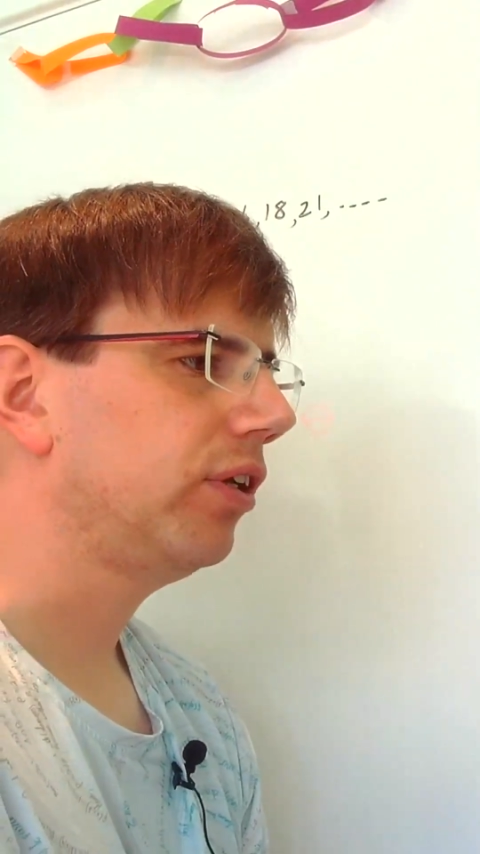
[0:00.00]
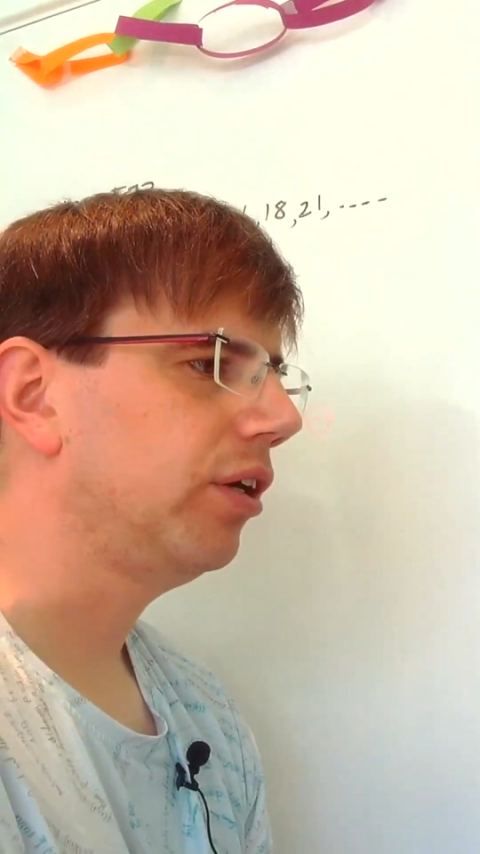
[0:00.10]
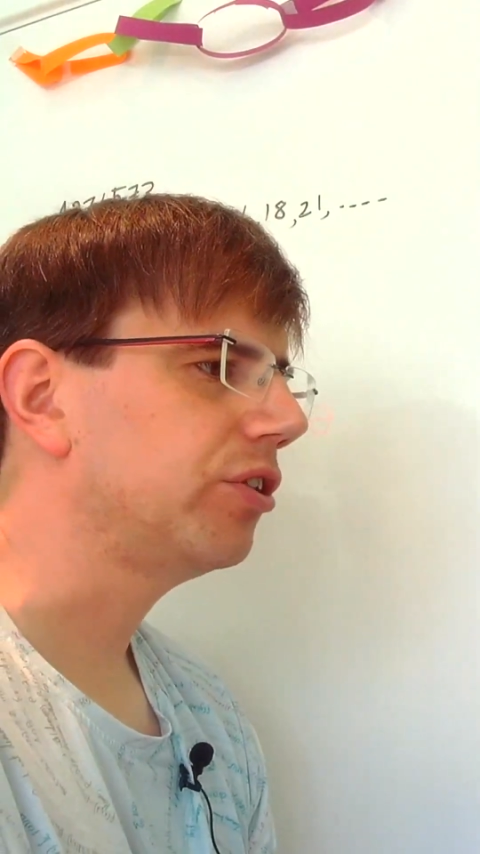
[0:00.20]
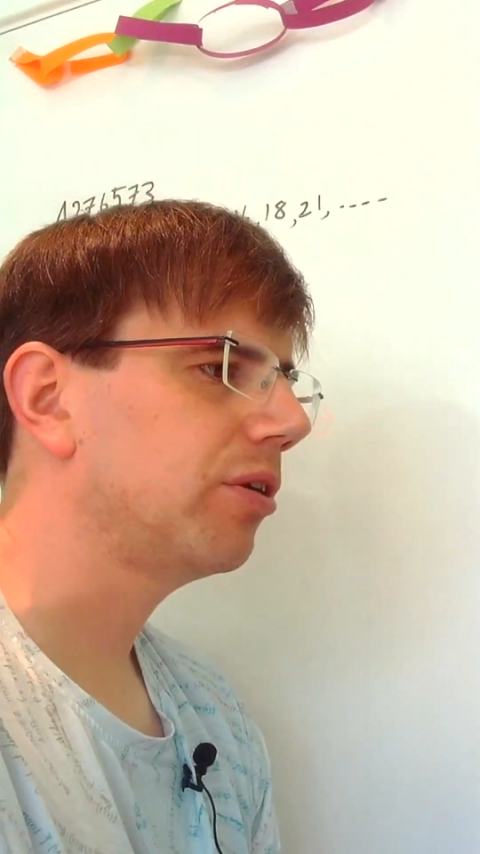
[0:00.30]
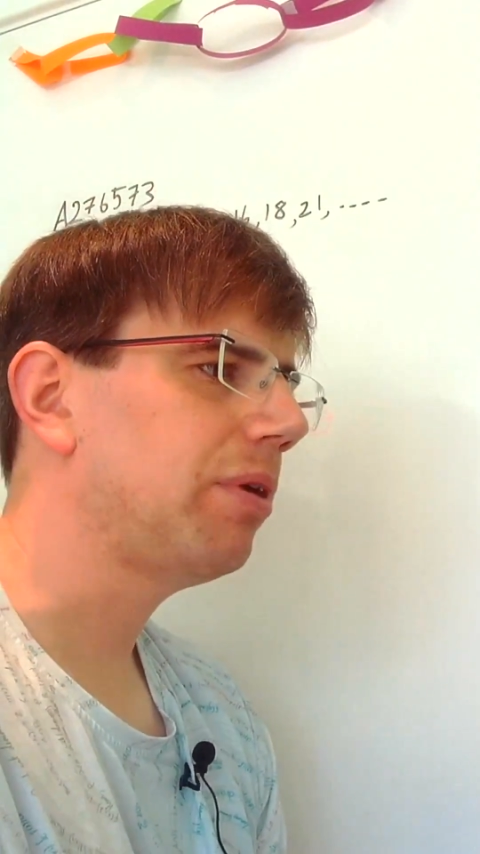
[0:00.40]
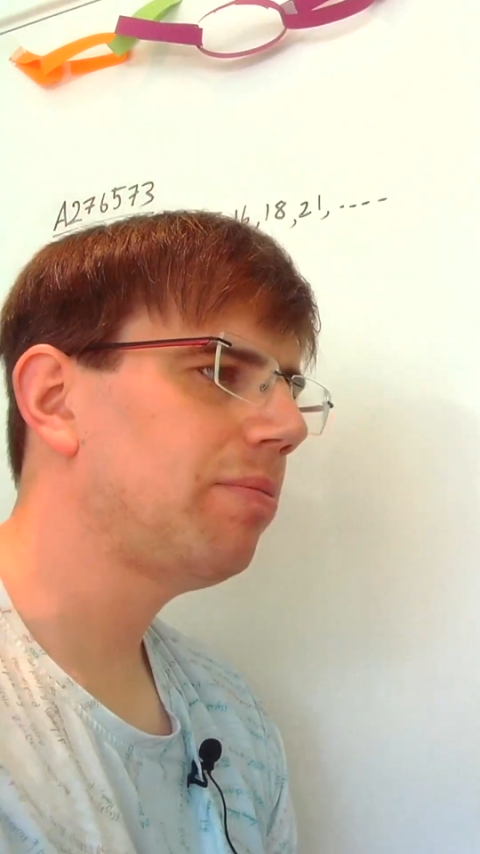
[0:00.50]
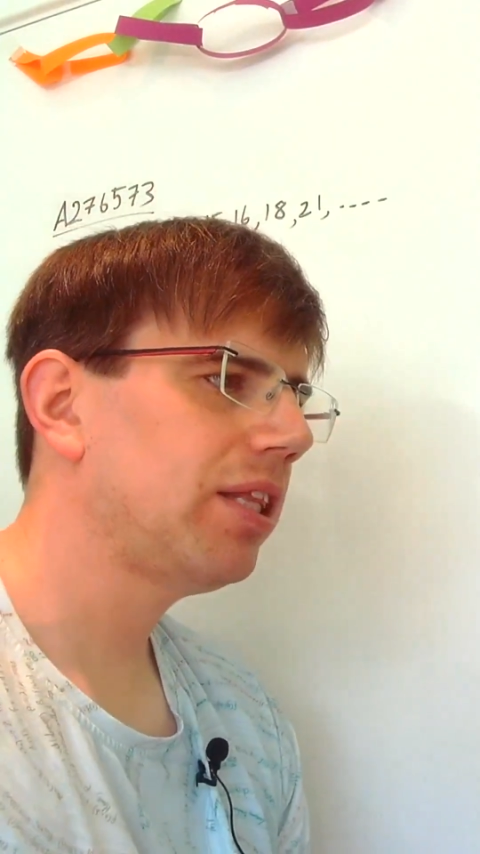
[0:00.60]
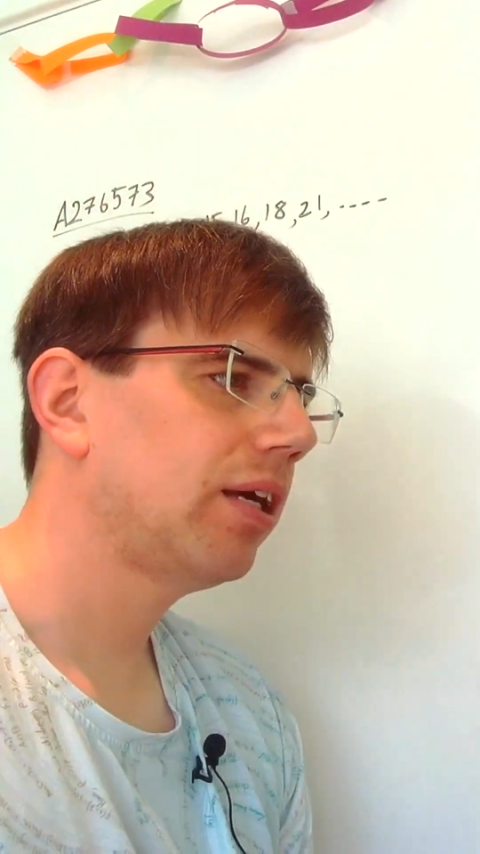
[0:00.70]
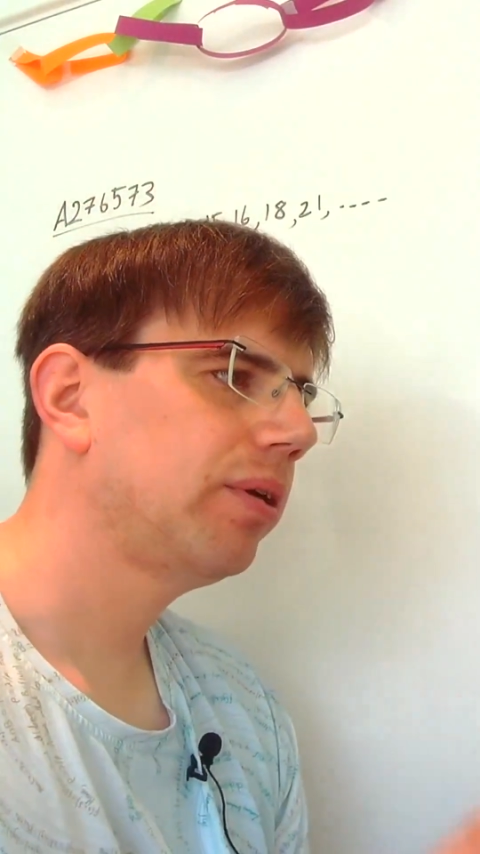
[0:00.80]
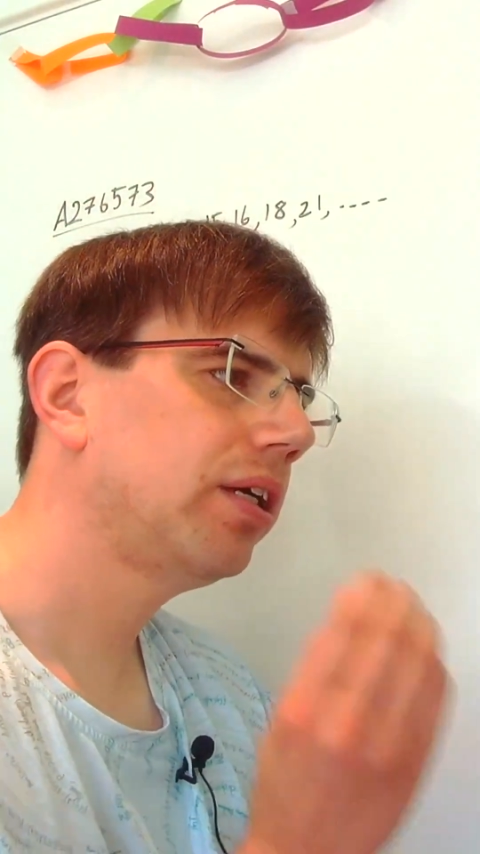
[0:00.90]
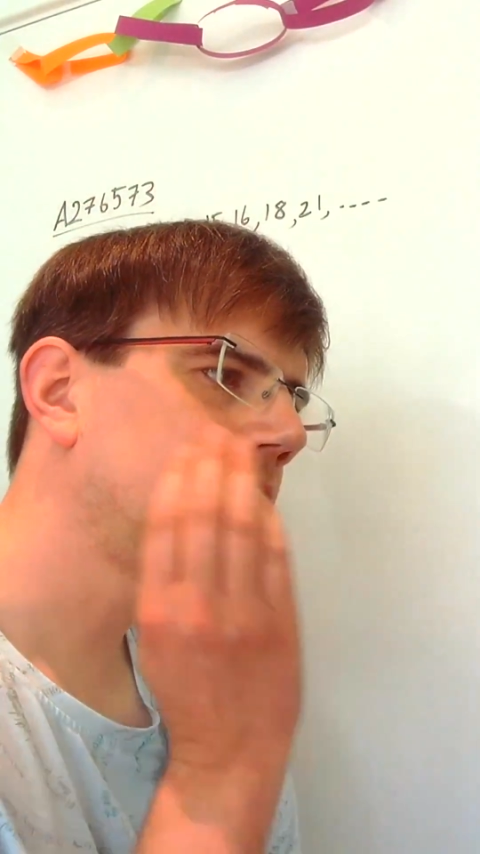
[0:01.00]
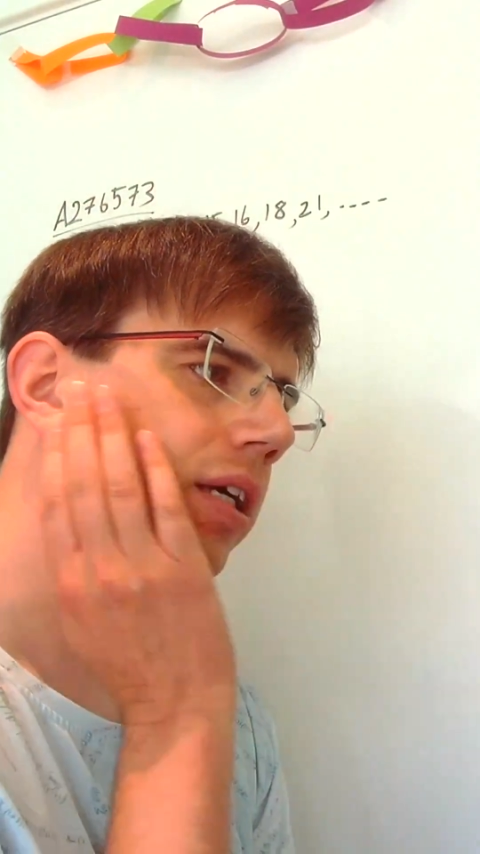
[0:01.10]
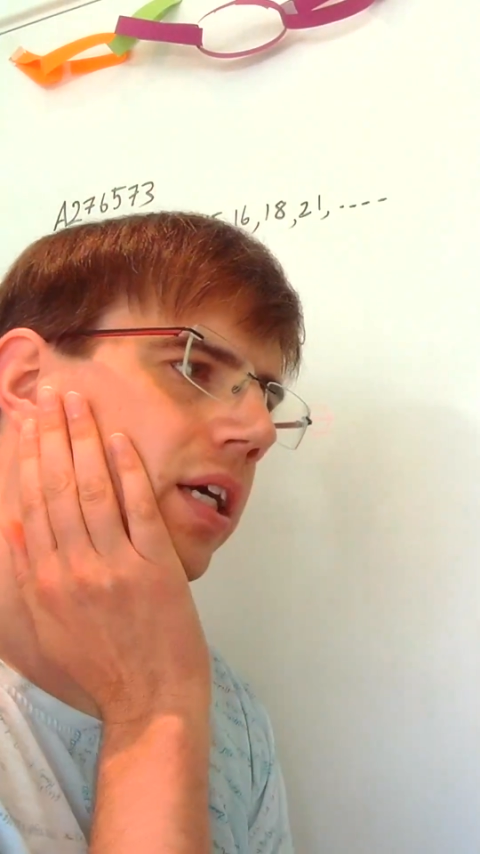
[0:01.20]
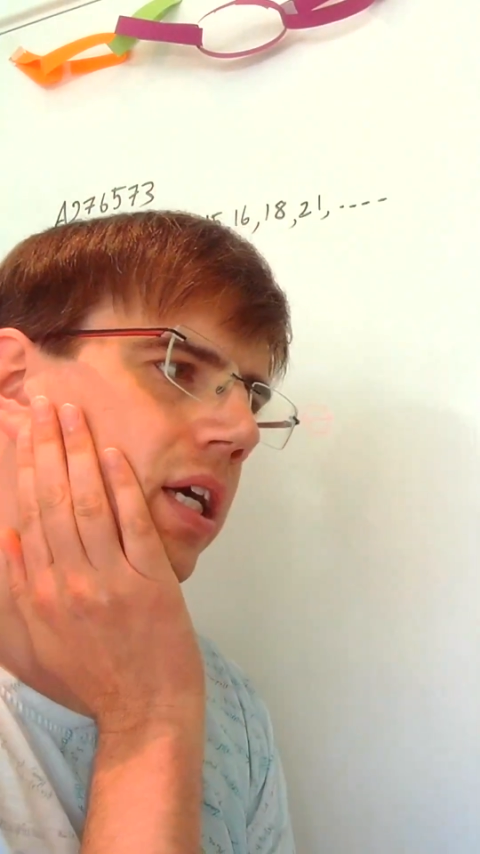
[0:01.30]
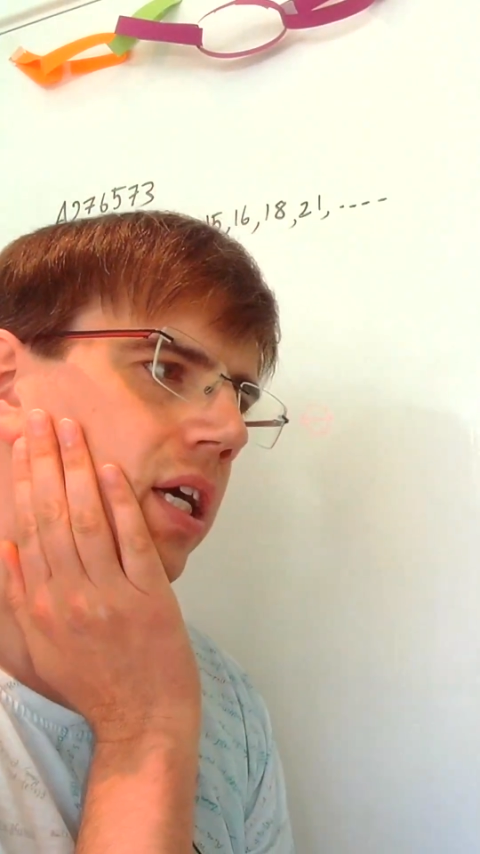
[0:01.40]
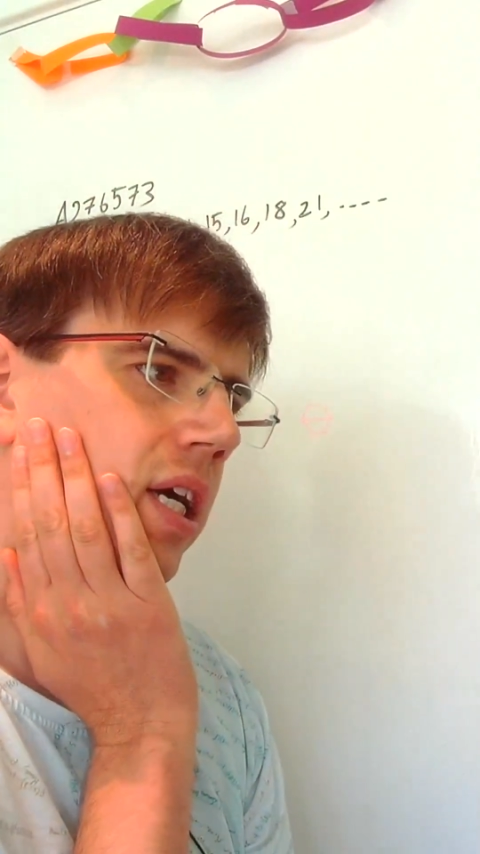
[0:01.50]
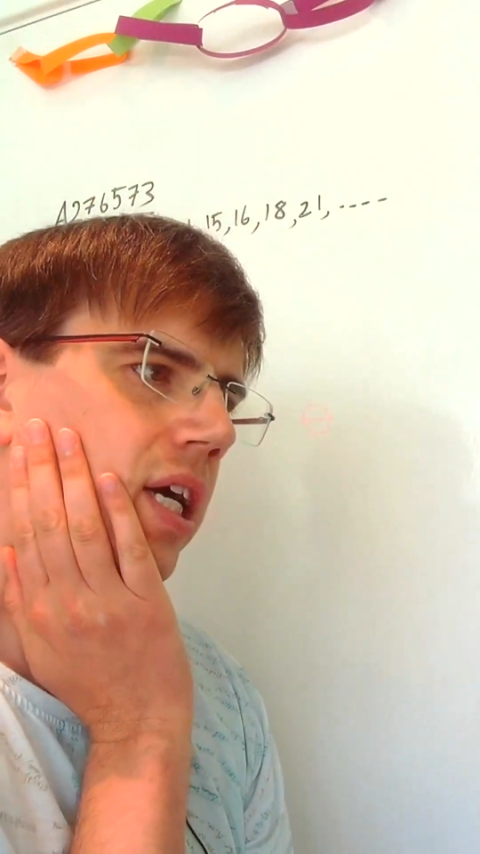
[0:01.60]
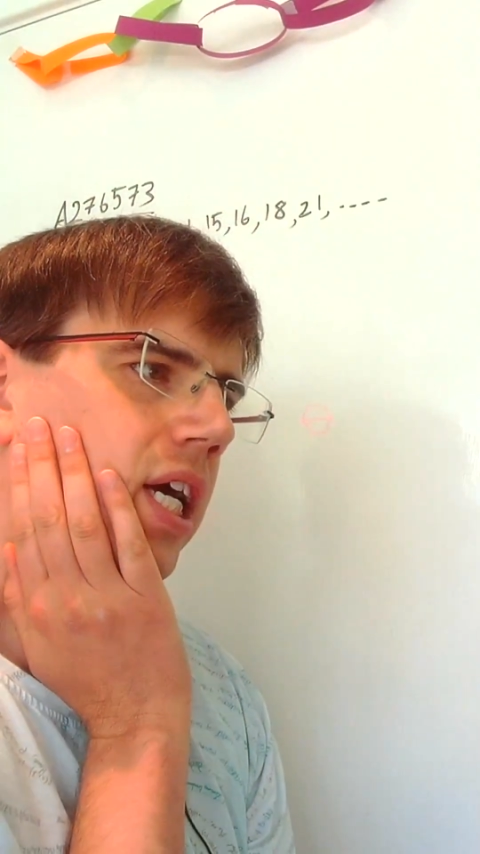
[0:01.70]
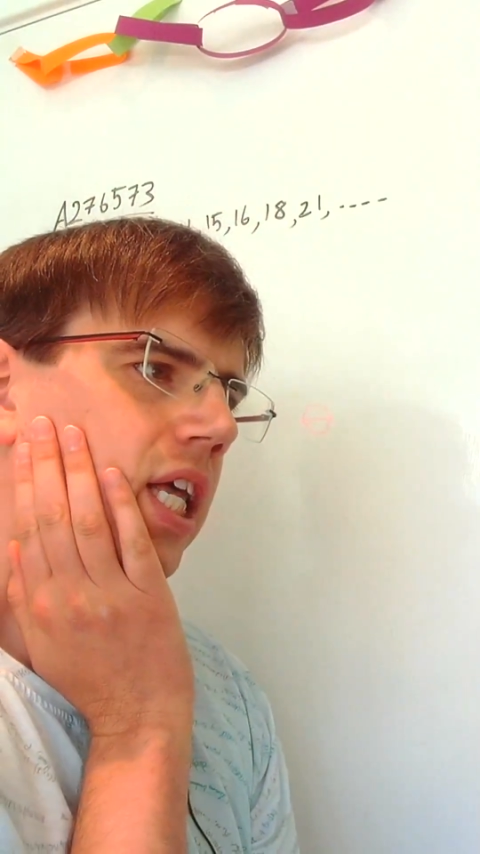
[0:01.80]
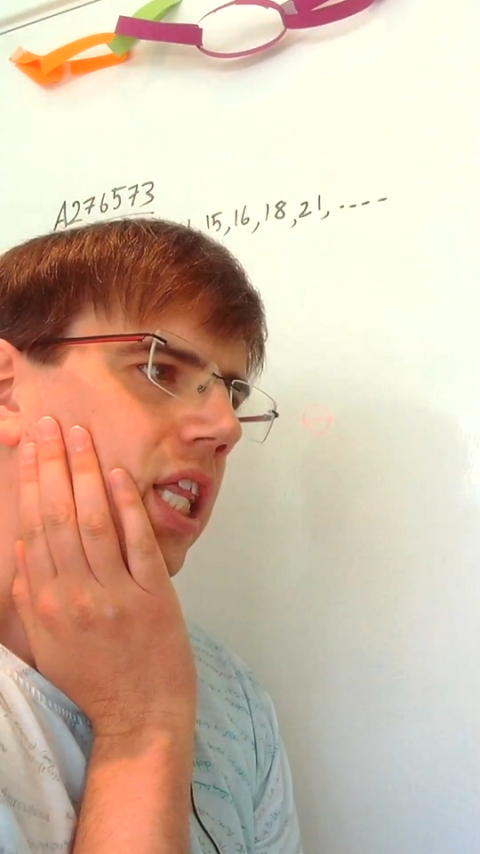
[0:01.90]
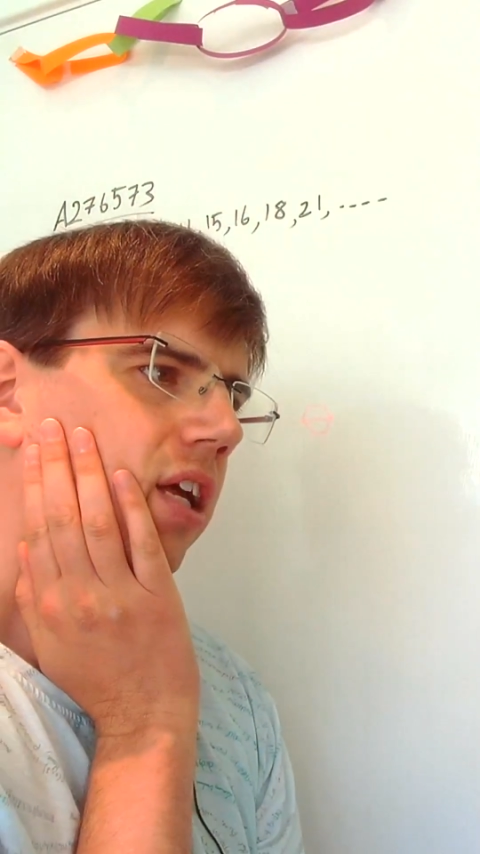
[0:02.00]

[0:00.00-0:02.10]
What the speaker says: So maybe there are